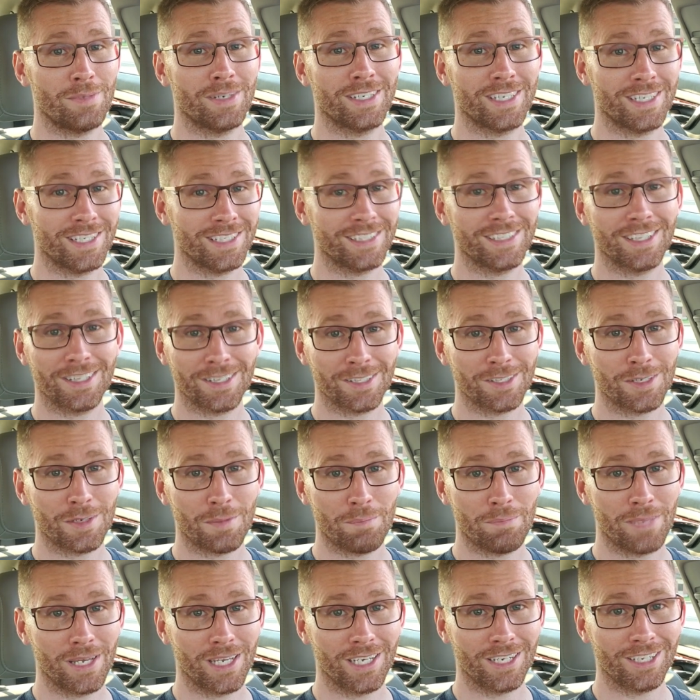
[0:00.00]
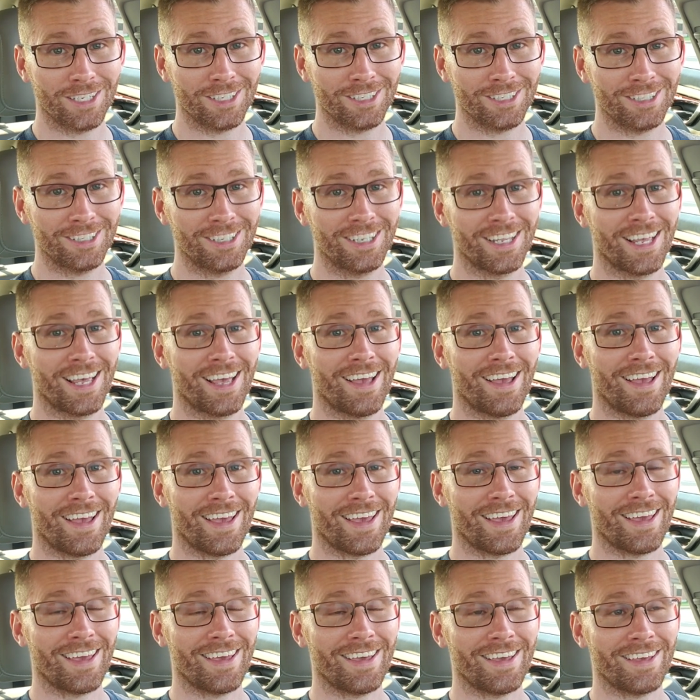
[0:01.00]
and hit the little bell.
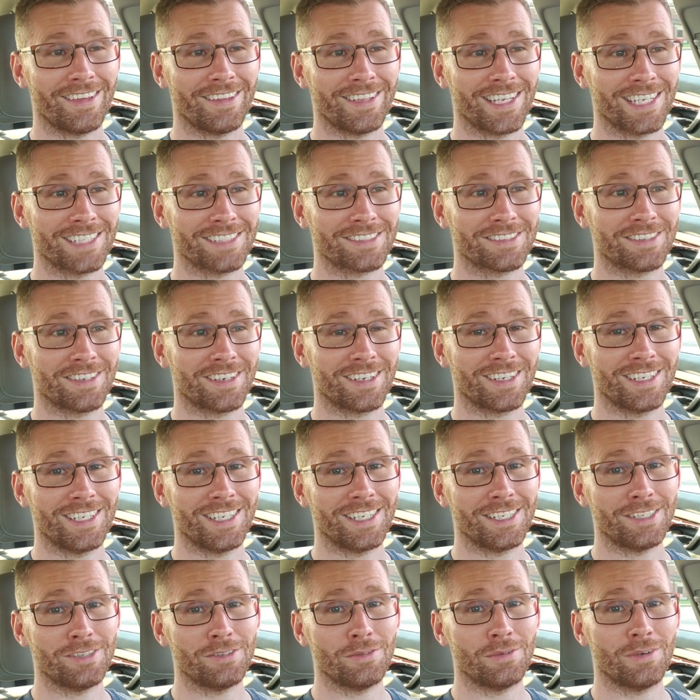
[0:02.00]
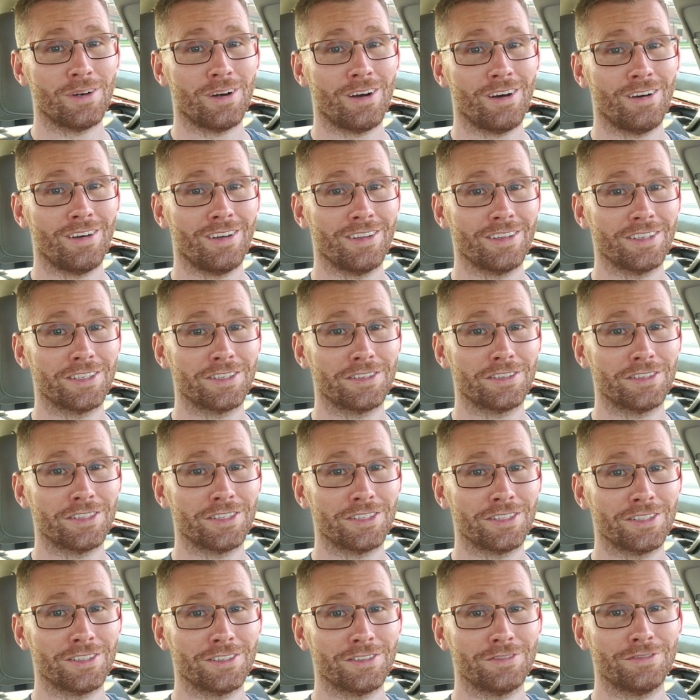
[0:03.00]
And that's going to get you all of
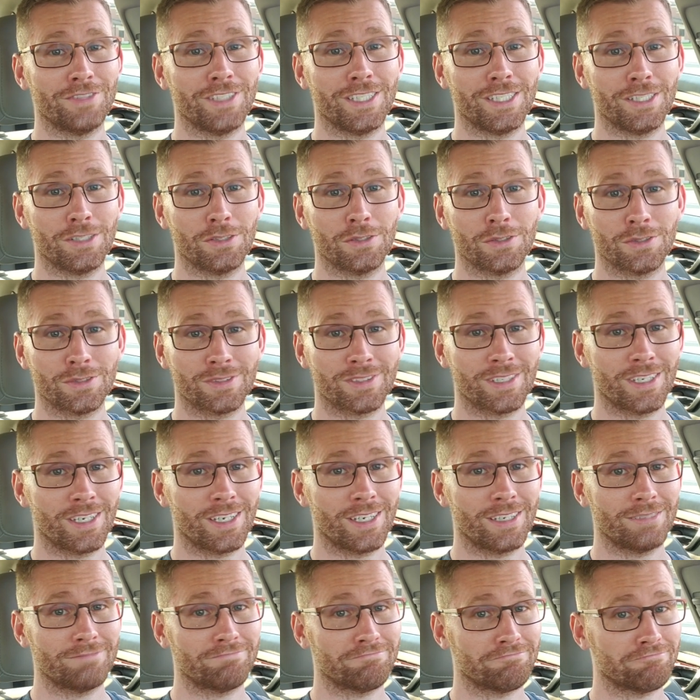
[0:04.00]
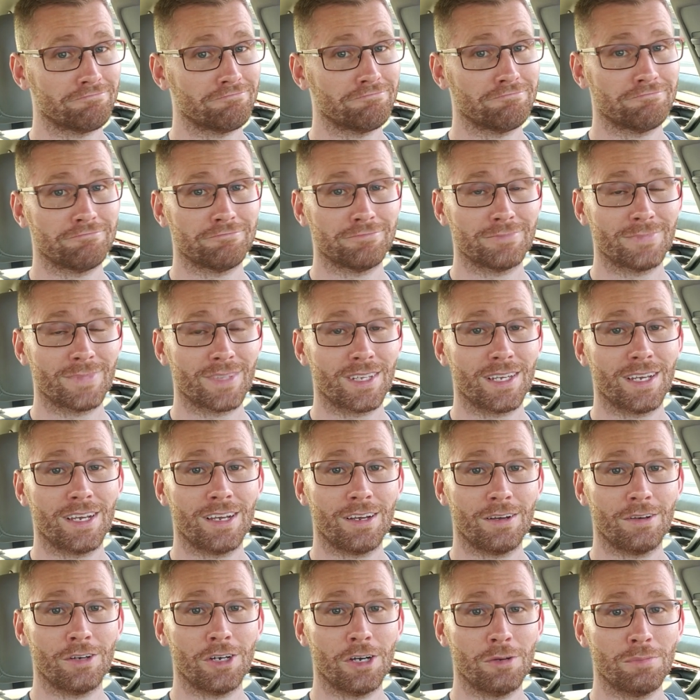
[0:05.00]
the videos that
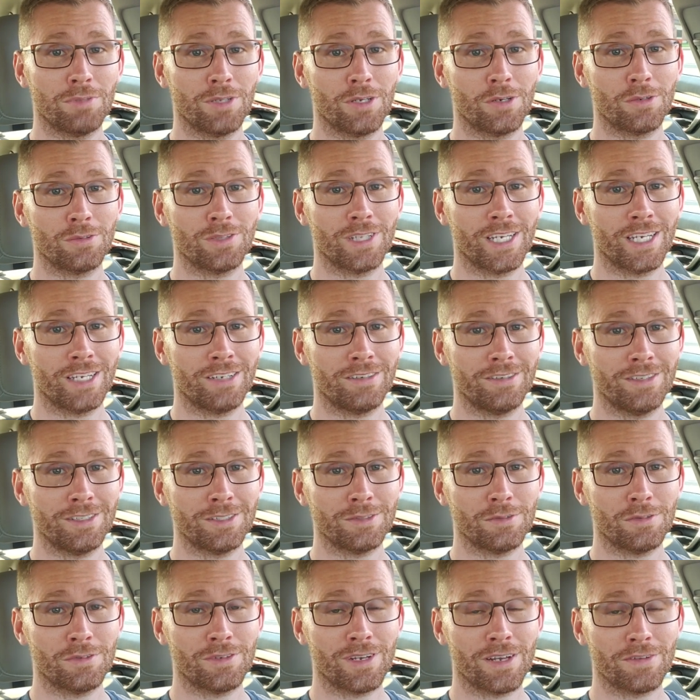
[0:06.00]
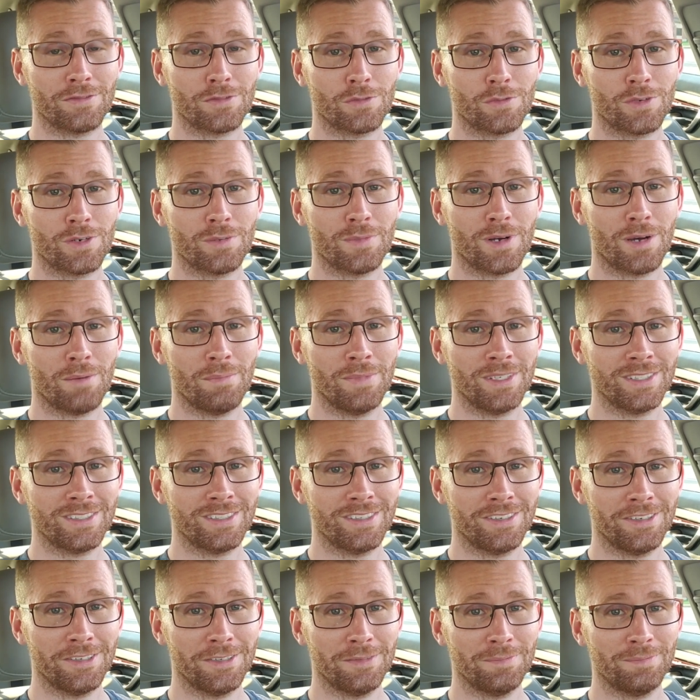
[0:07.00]
I'll upload later. You won't have to worry about
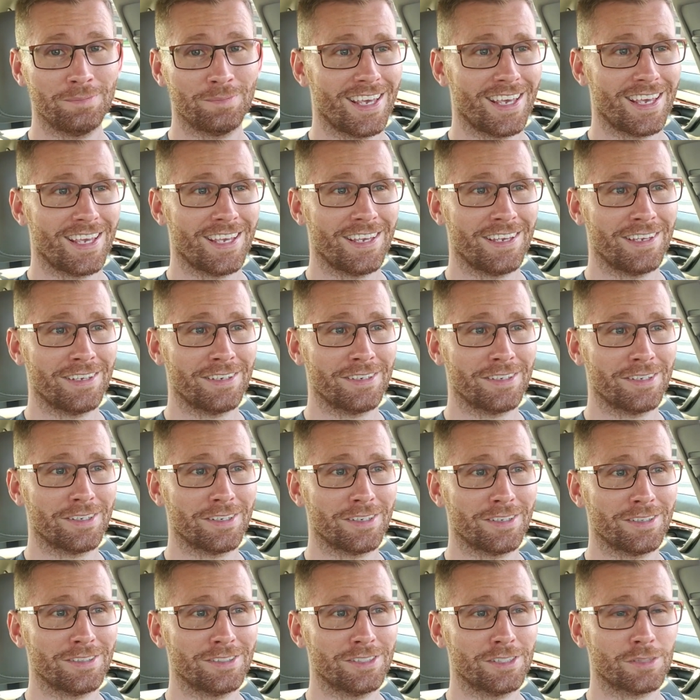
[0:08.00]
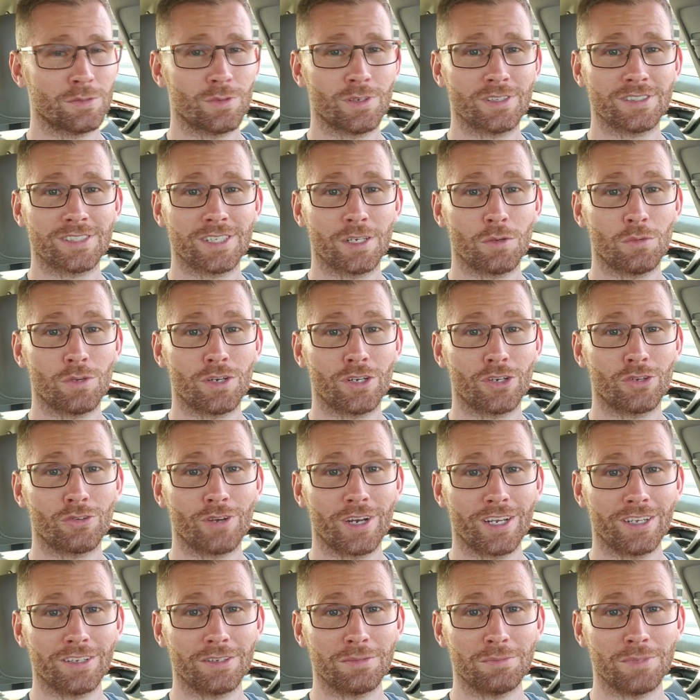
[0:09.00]
missing them. And just want to say what a
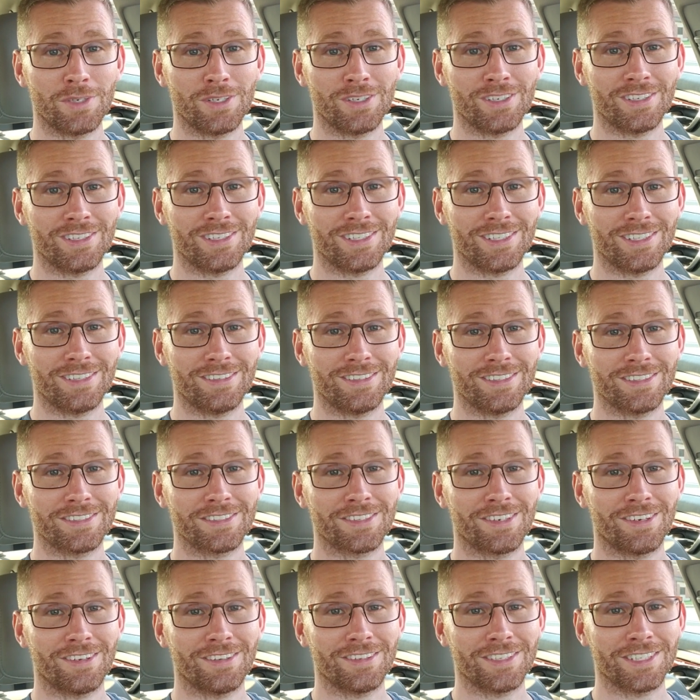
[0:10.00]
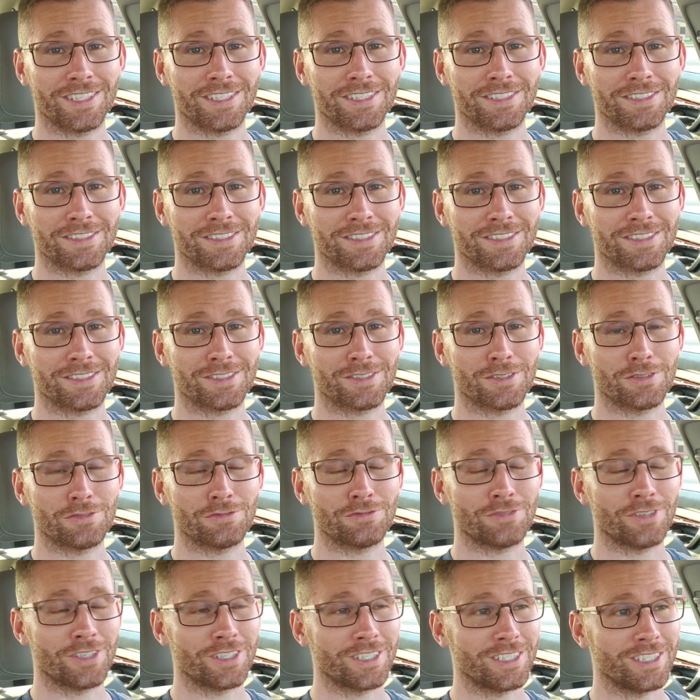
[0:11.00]
great community this all is. It's so
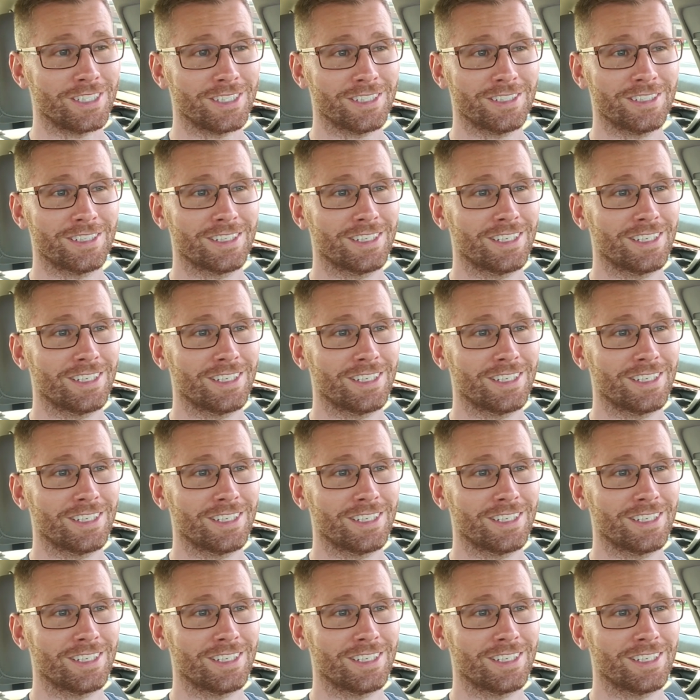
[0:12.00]
funny